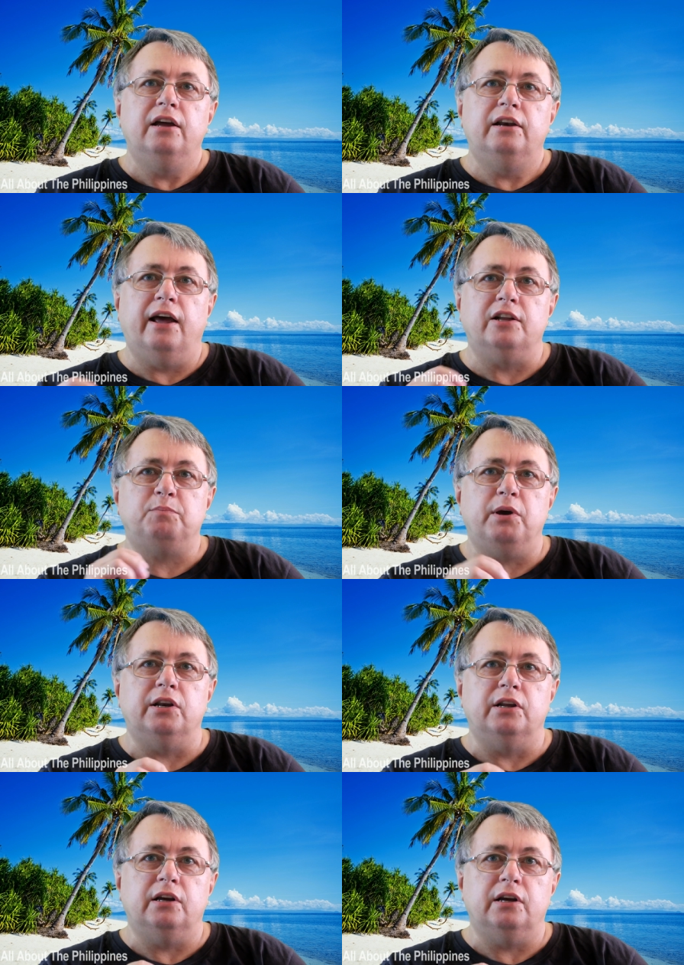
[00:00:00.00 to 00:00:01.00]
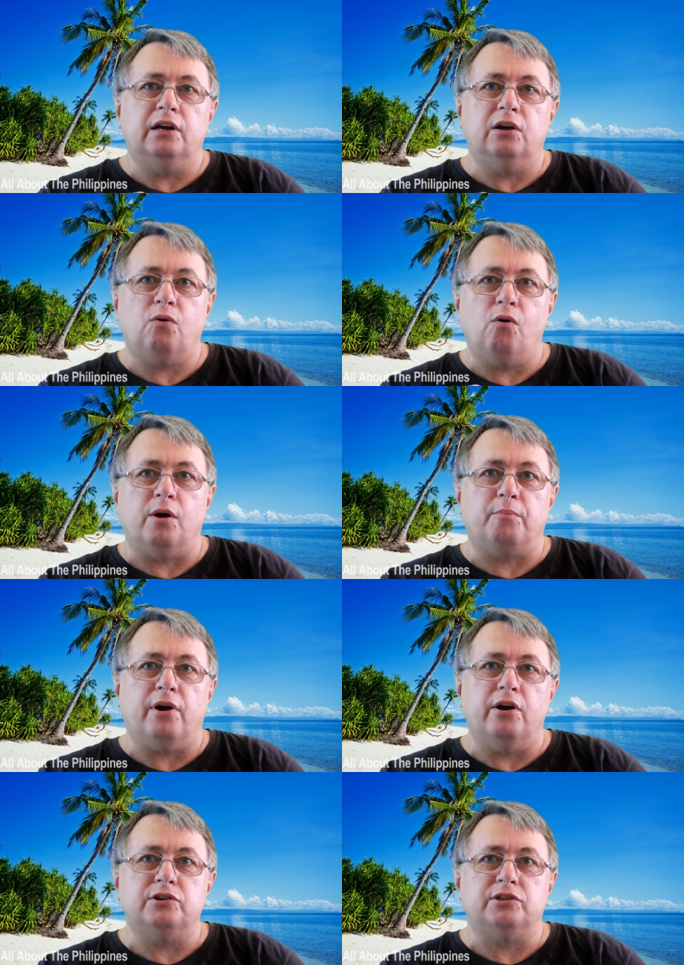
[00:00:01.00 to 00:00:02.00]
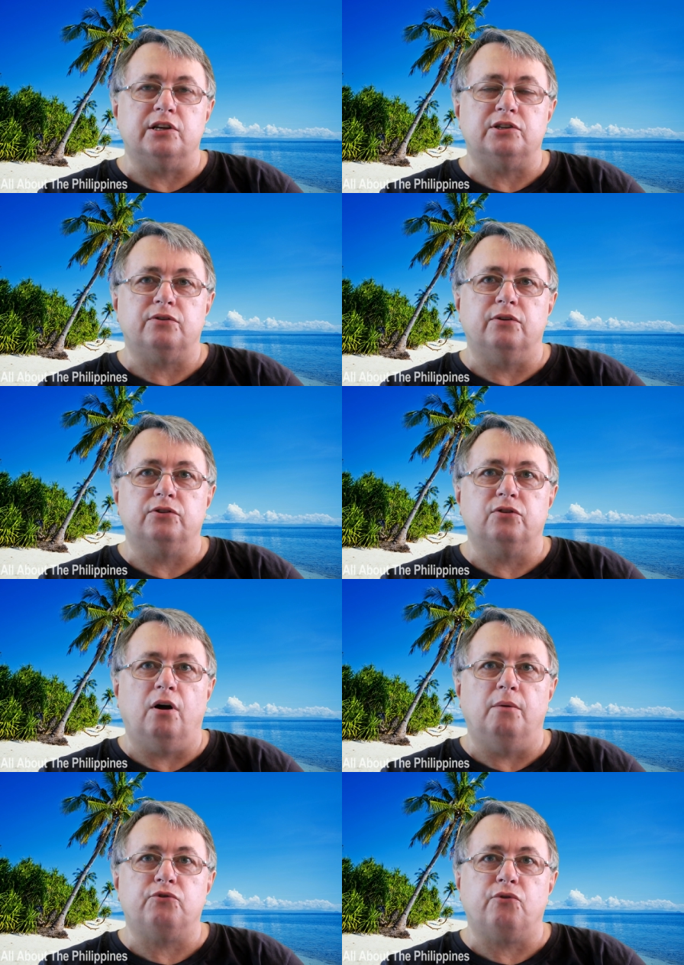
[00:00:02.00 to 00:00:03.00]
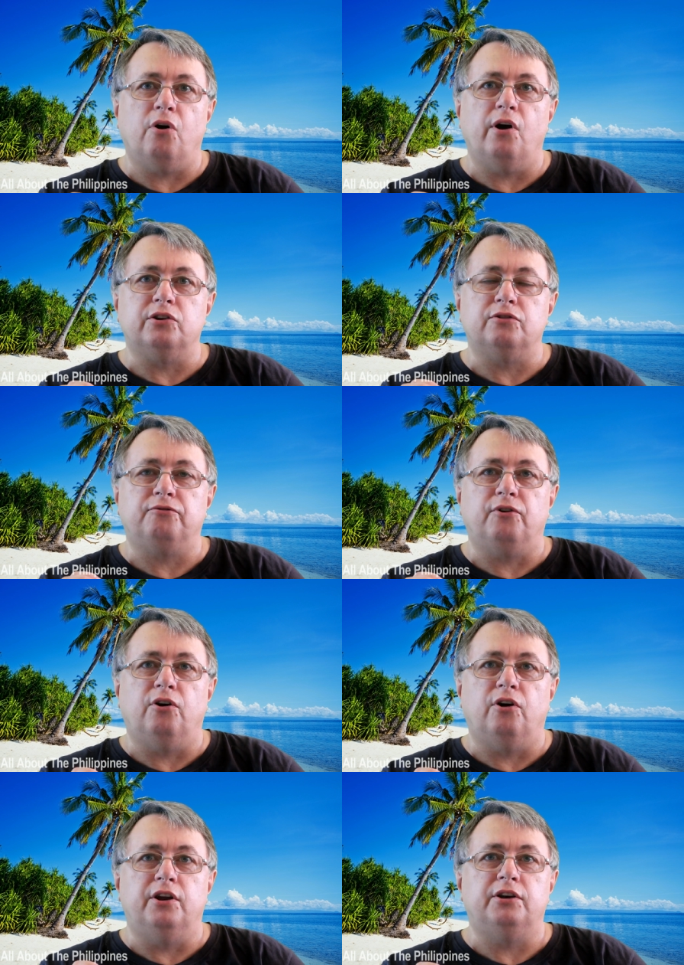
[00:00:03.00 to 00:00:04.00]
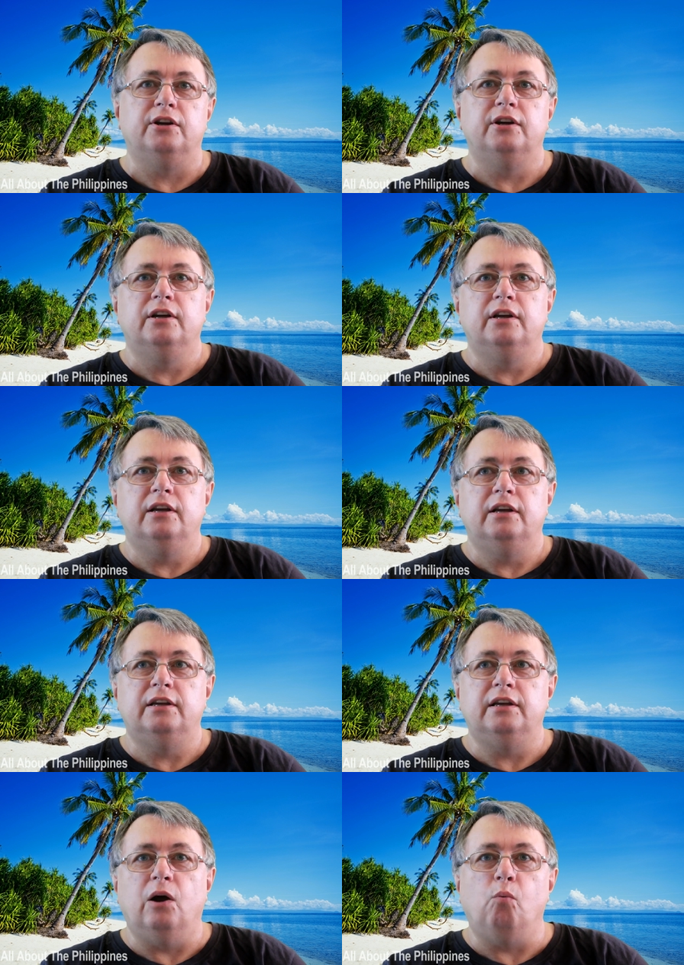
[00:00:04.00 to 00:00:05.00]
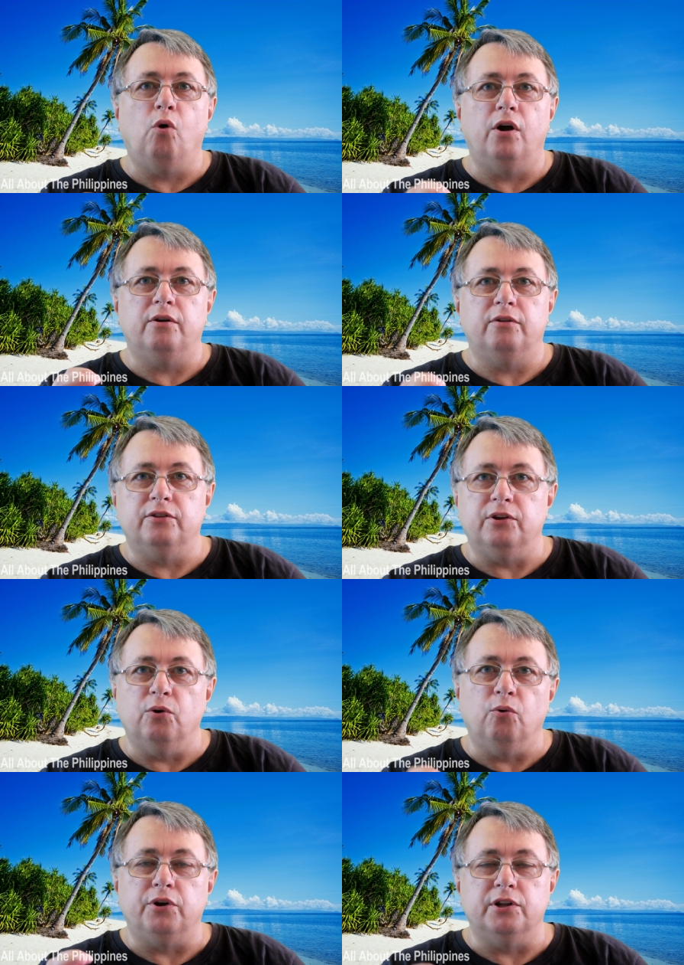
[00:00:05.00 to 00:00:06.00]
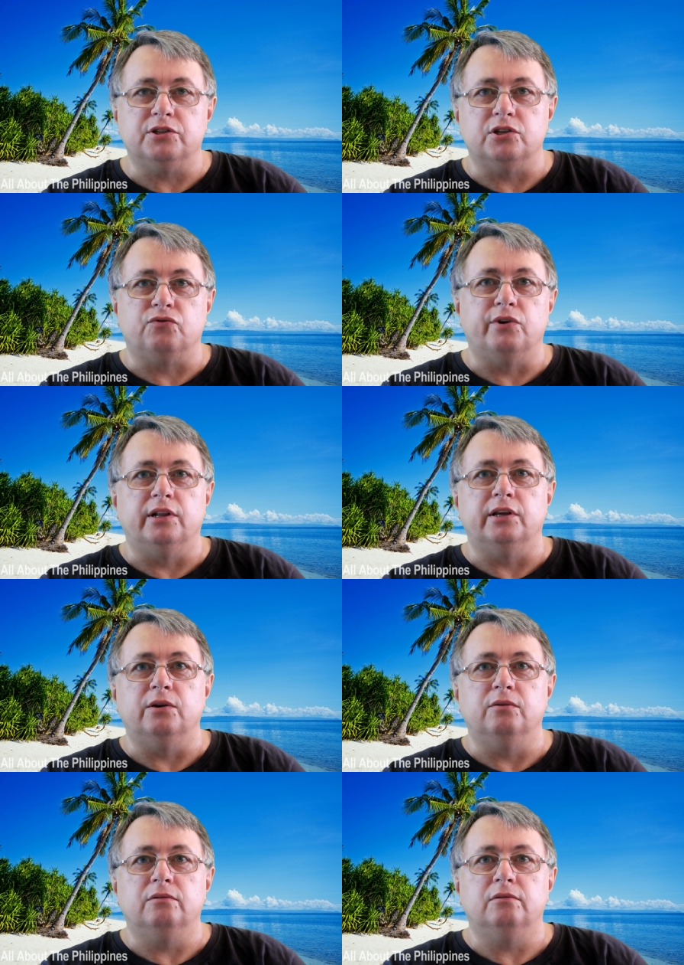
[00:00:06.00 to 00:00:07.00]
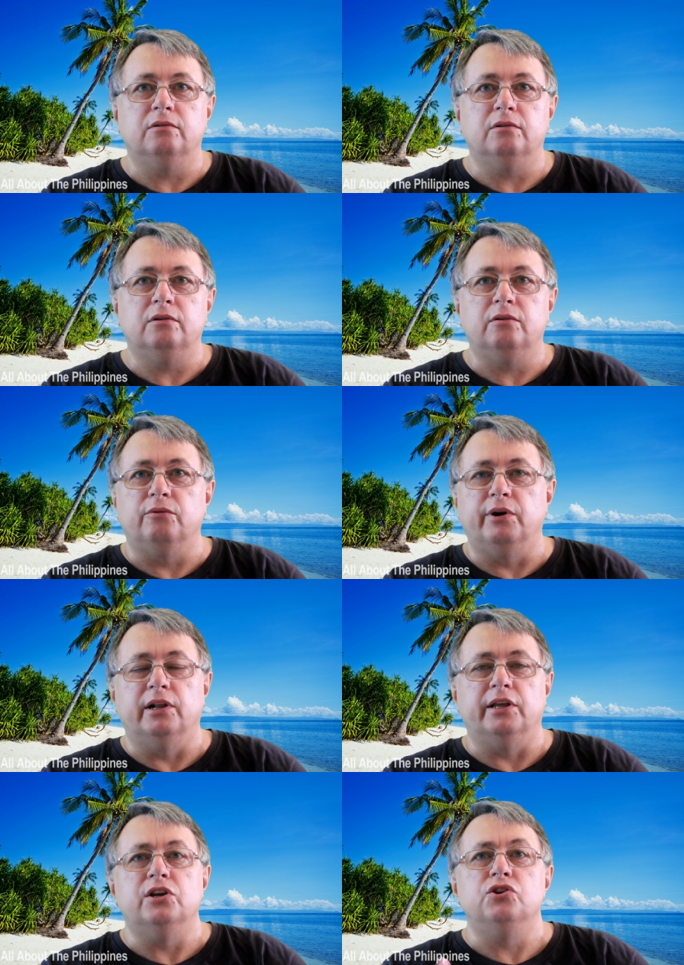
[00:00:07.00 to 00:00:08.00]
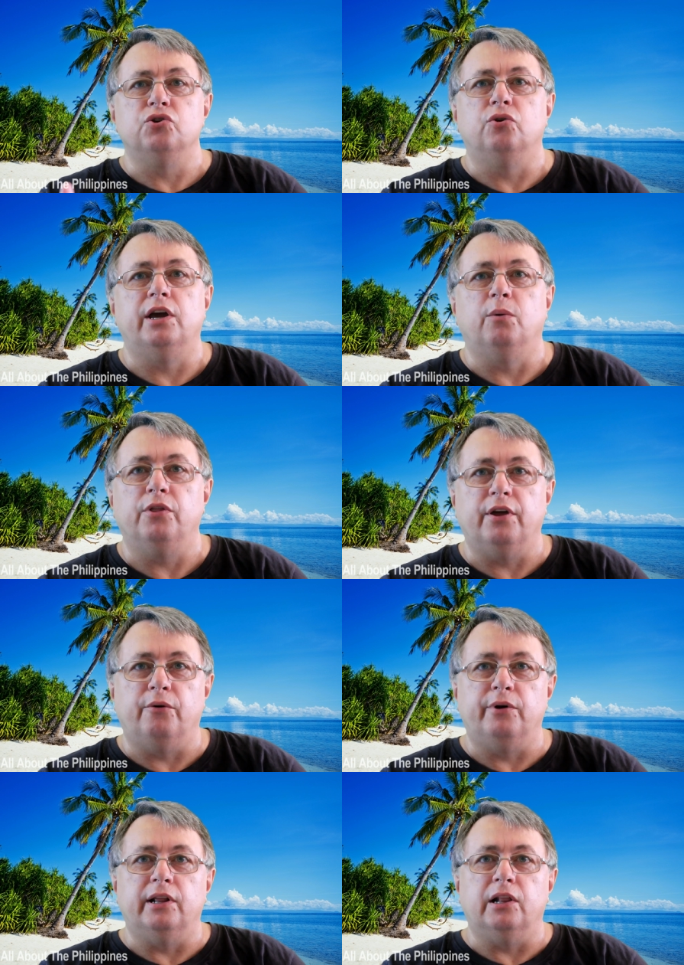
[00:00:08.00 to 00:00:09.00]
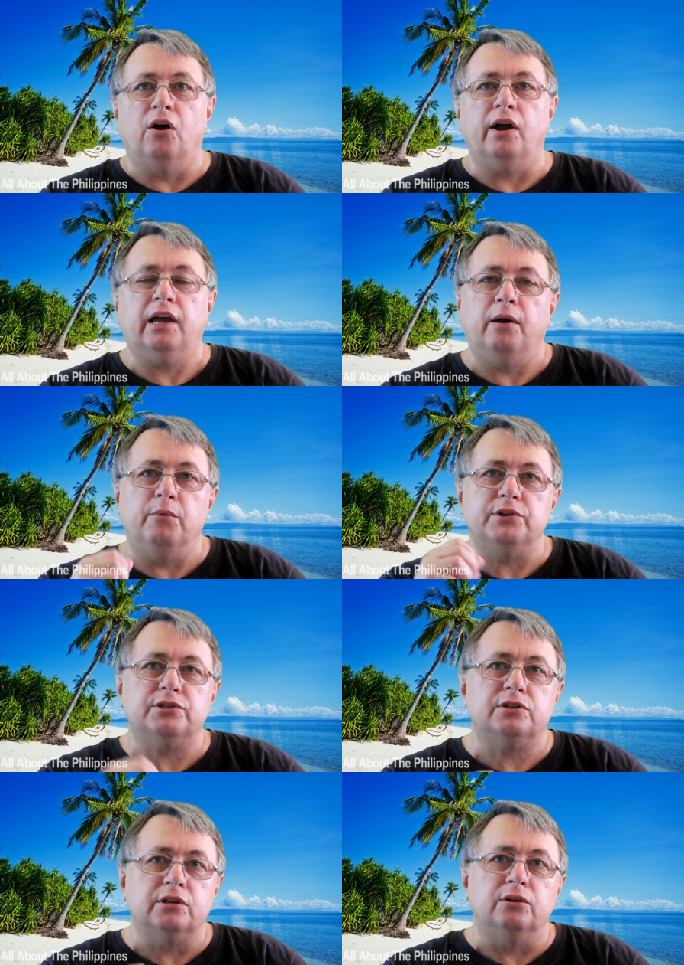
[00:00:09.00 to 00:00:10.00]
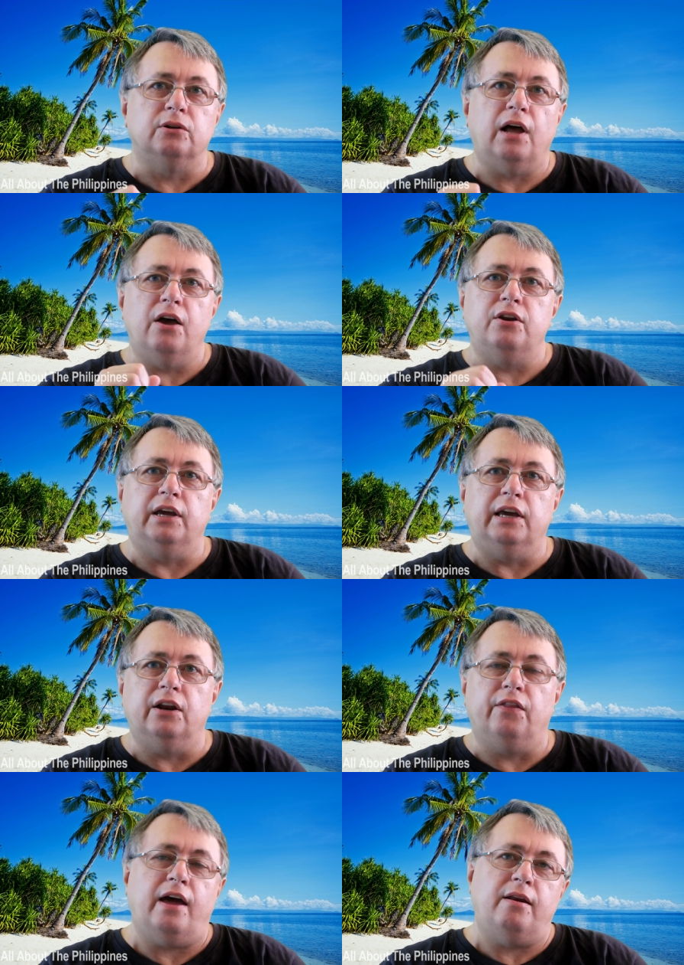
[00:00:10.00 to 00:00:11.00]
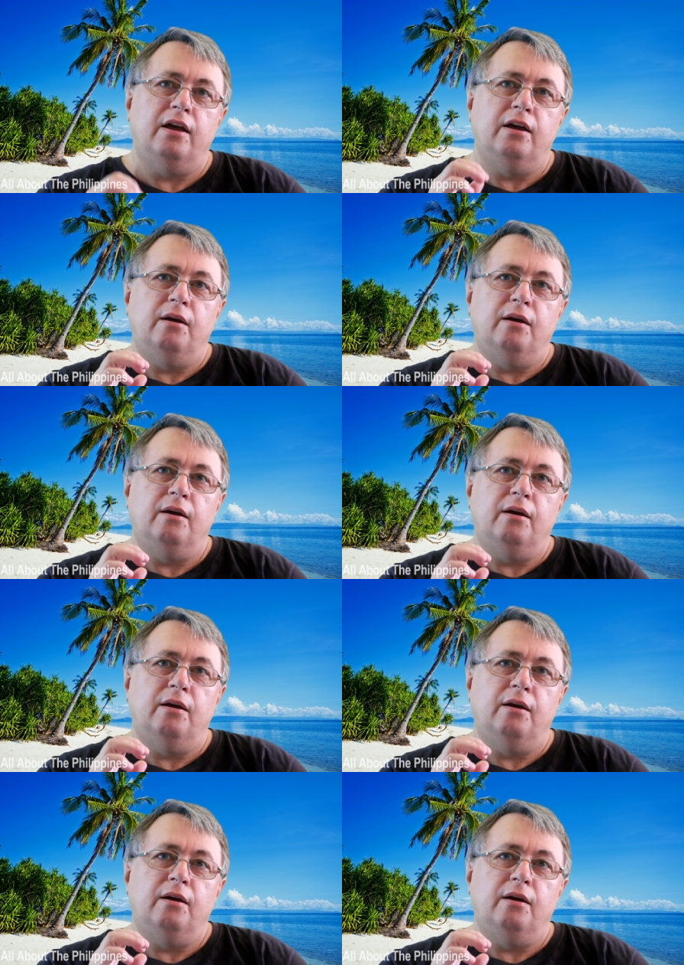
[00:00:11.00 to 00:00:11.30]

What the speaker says: Now, it's been quite a process through the time trying to find, you know, what the audience is really, really enjoying, what they're really liking, and we're still honing in on that.